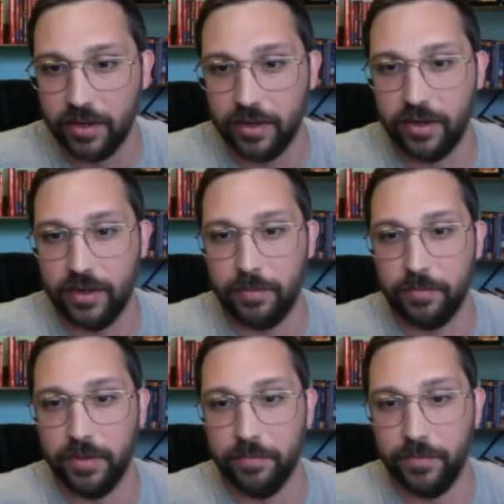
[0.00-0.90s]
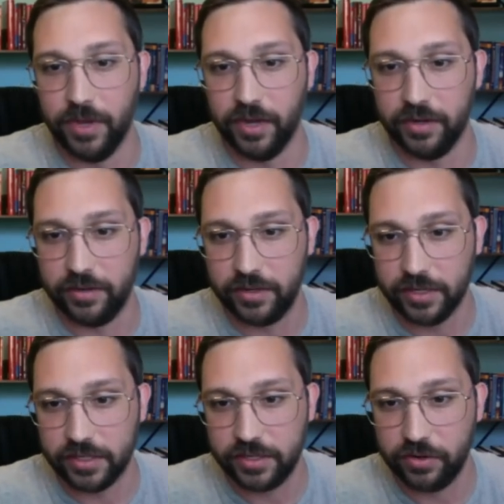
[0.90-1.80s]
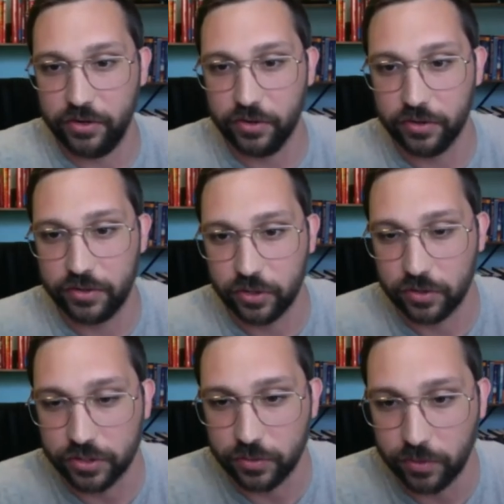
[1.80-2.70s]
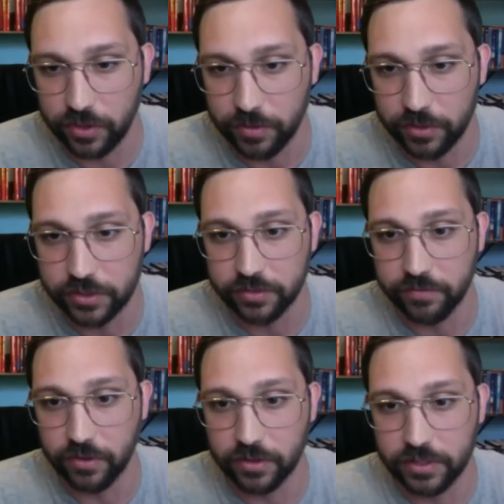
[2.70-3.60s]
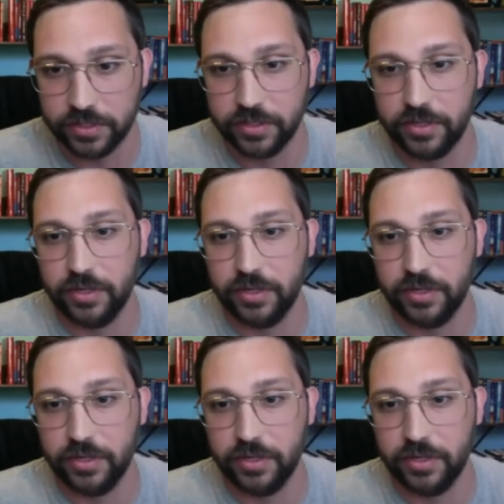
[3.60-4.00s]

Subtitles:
And considering your church is one of the most diverse